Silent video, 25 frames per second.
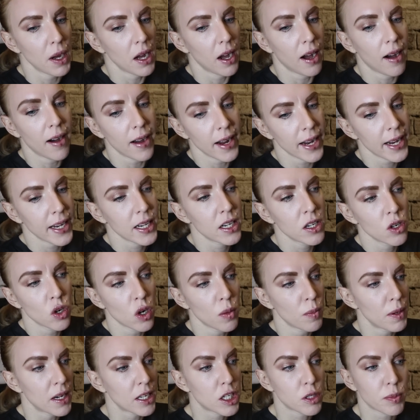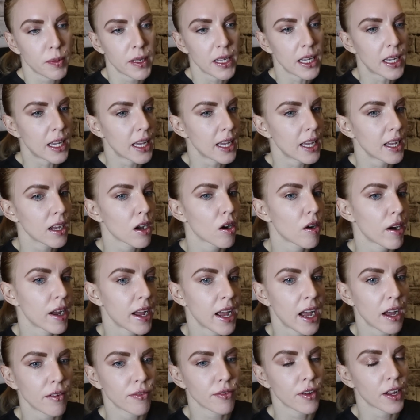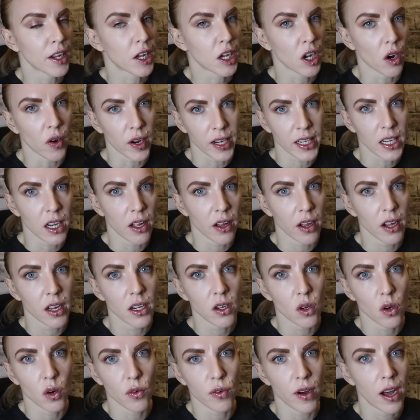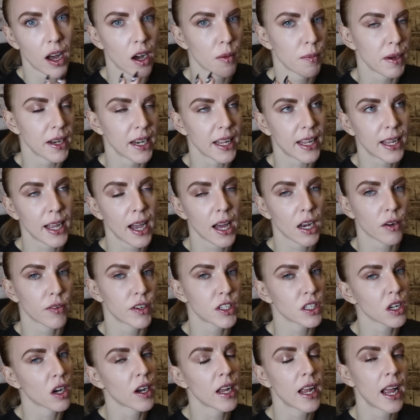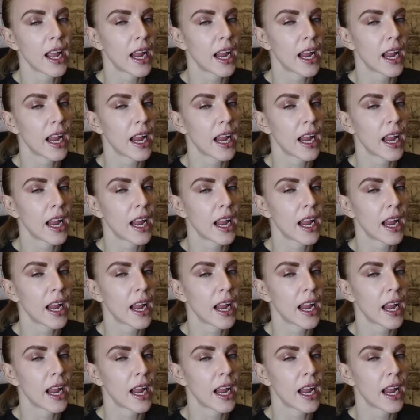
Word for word: I normally speaking, I have a guideline of how many calories I